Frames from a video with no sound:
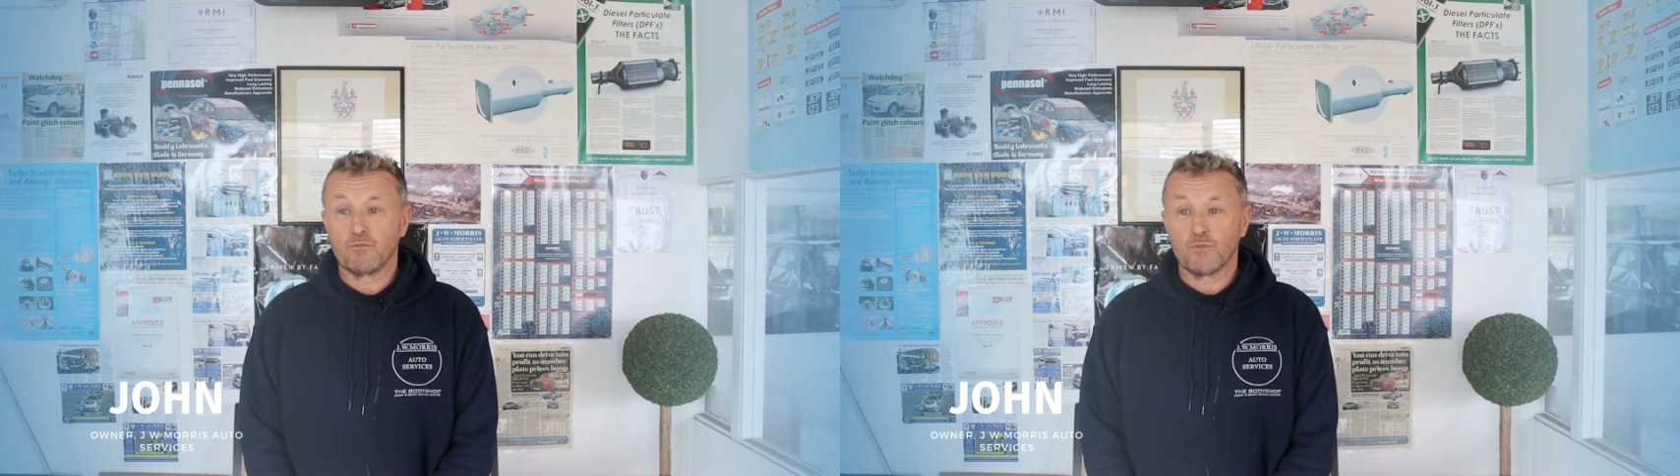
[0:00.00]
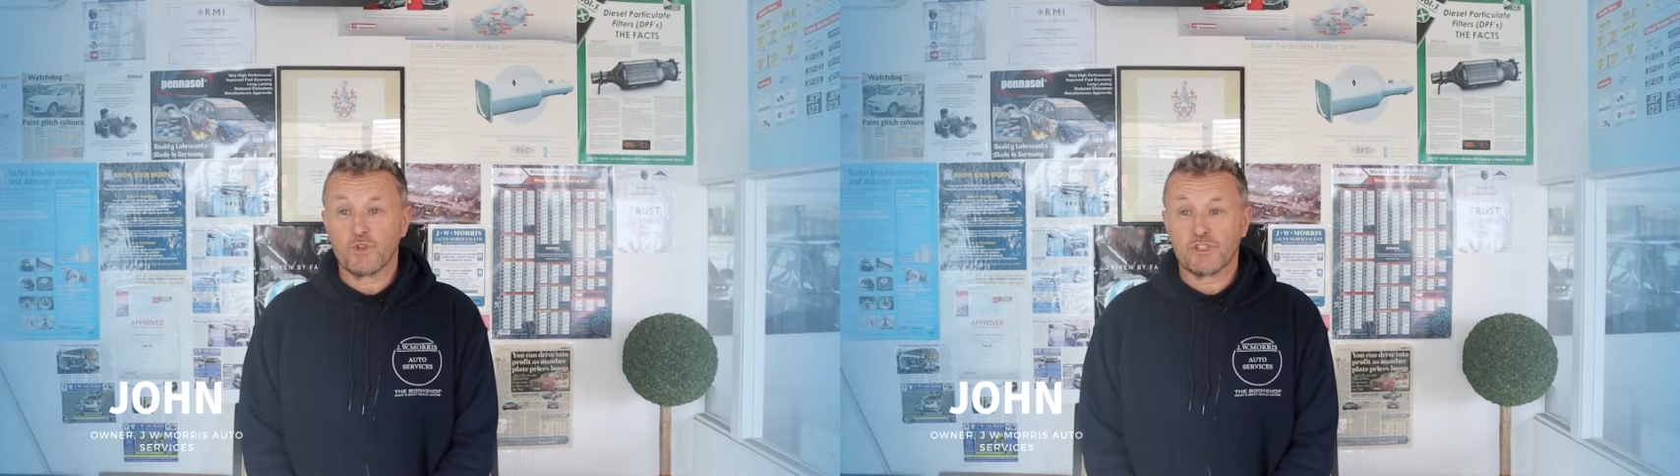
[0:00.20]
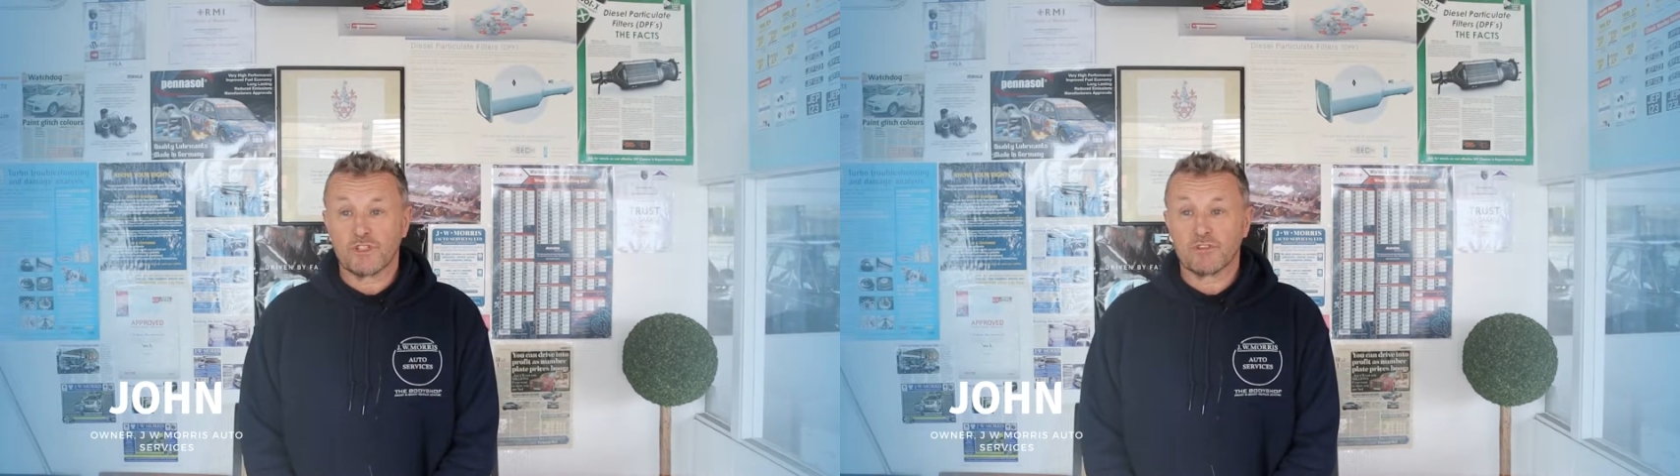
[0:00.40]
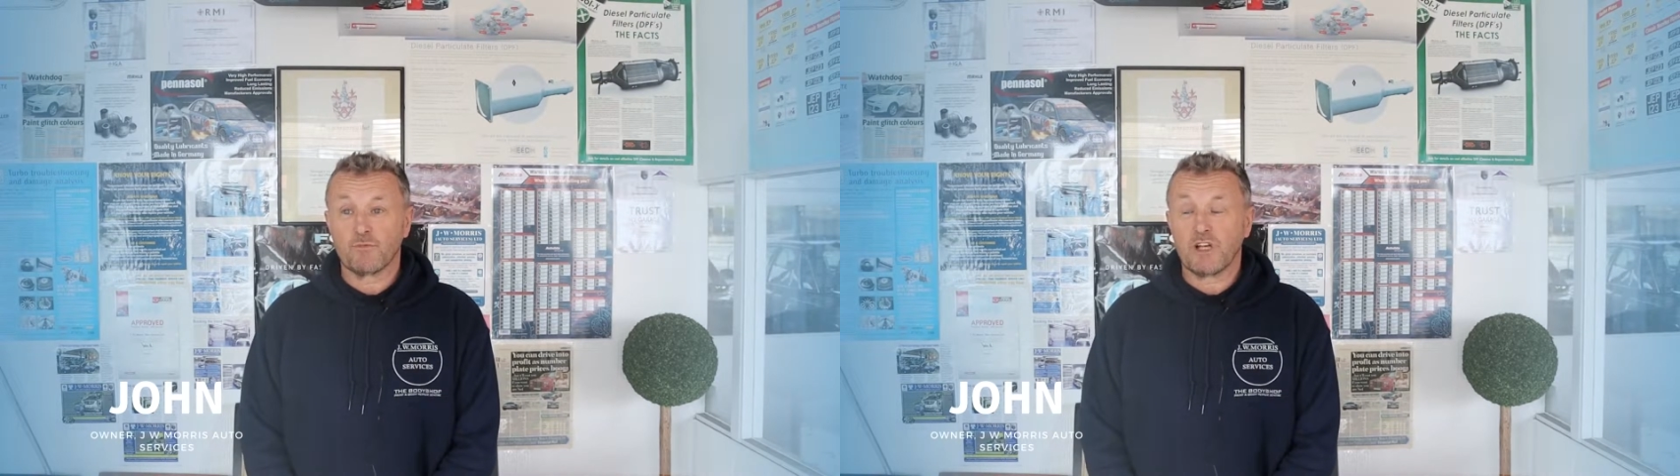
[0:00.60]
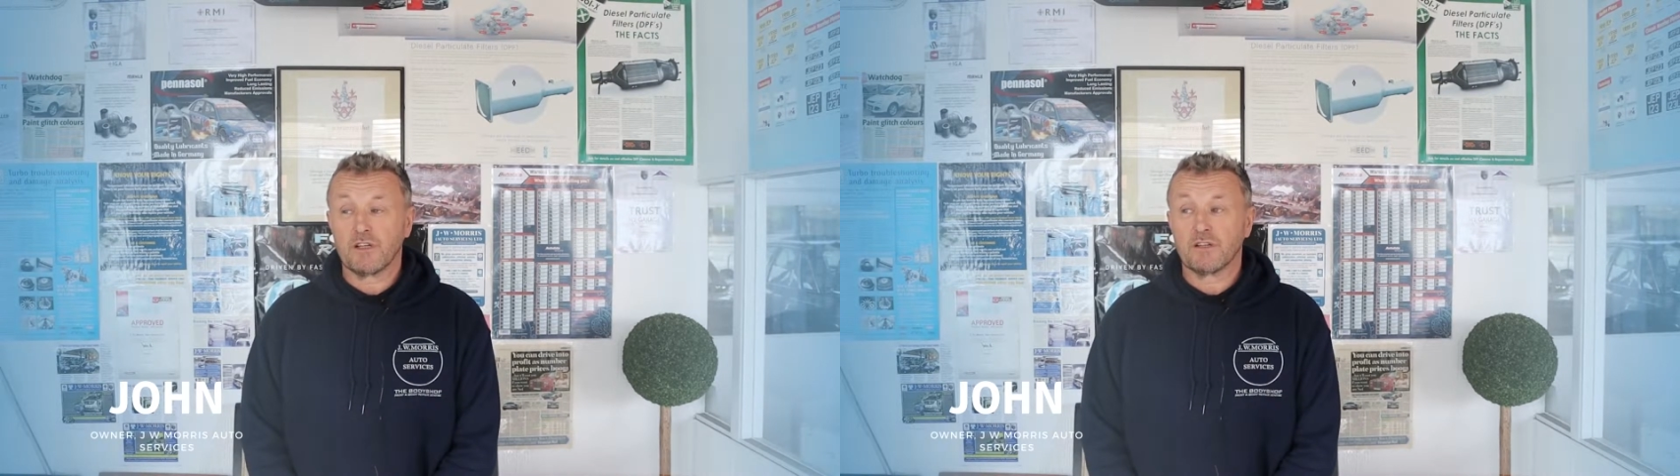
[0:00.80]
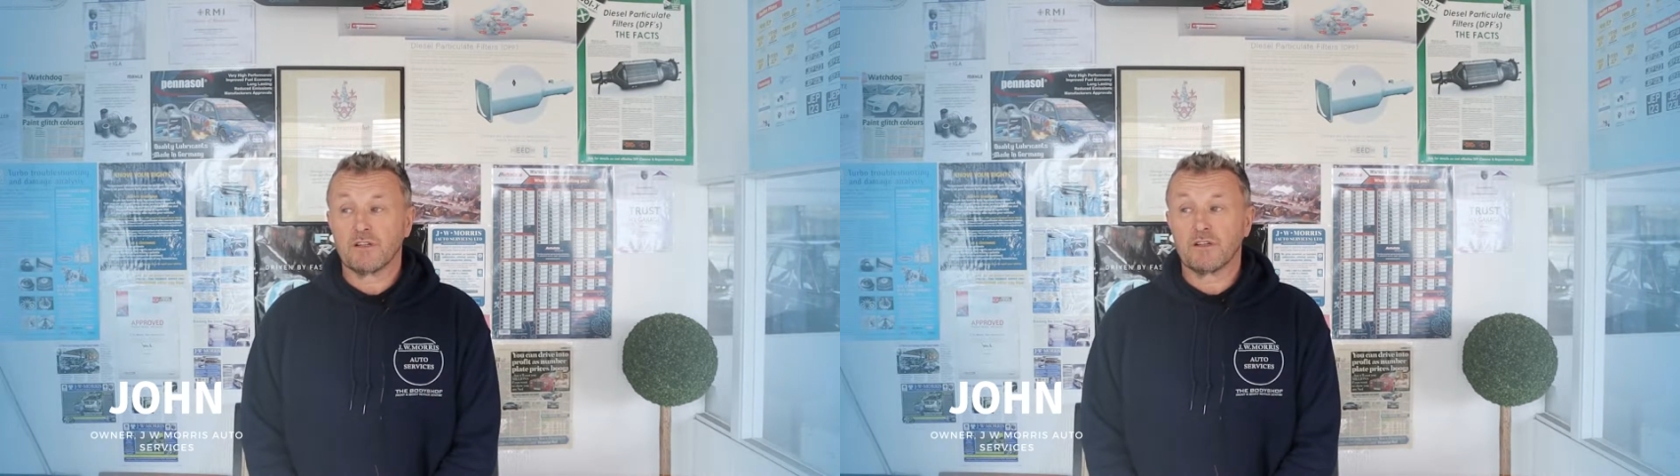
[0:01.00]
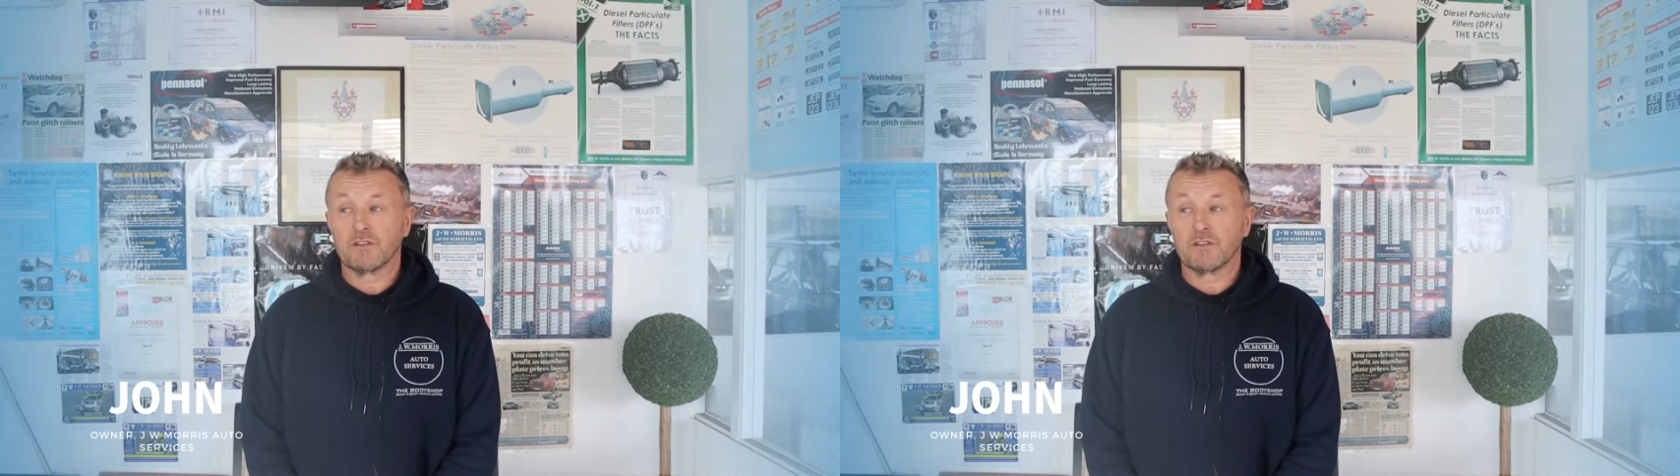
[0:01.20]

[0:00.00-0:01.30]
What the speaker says: this is my